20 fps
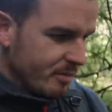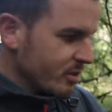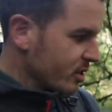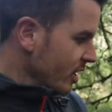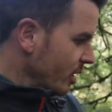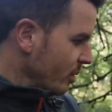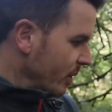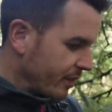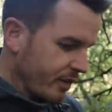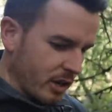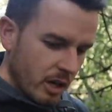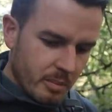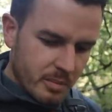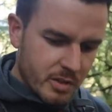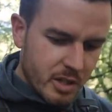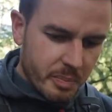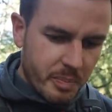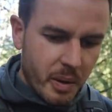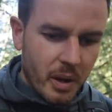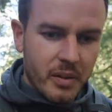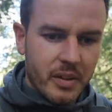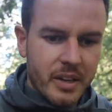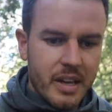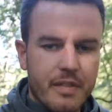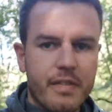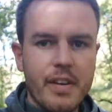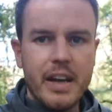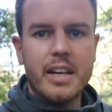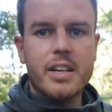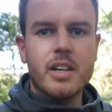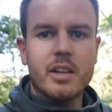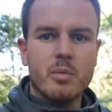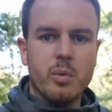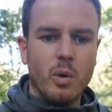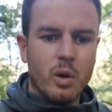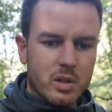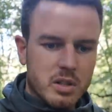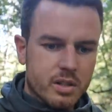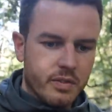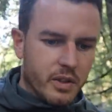So we've come to Pontneddfechan
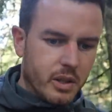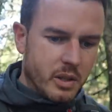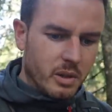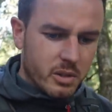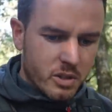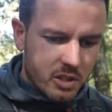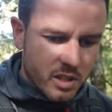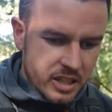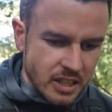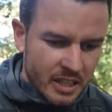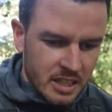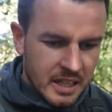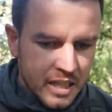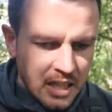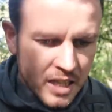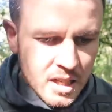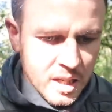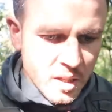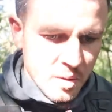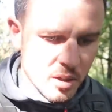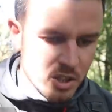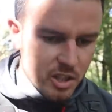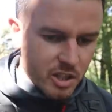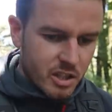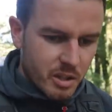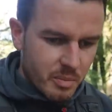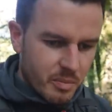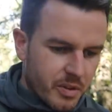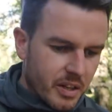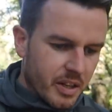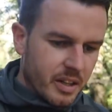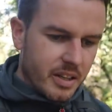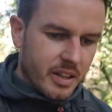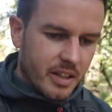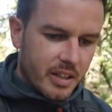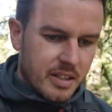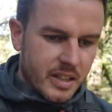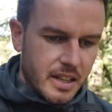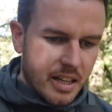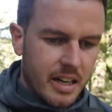waterfalls, which is something
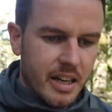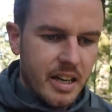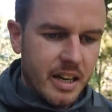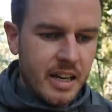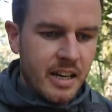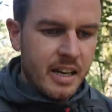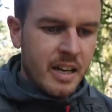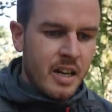that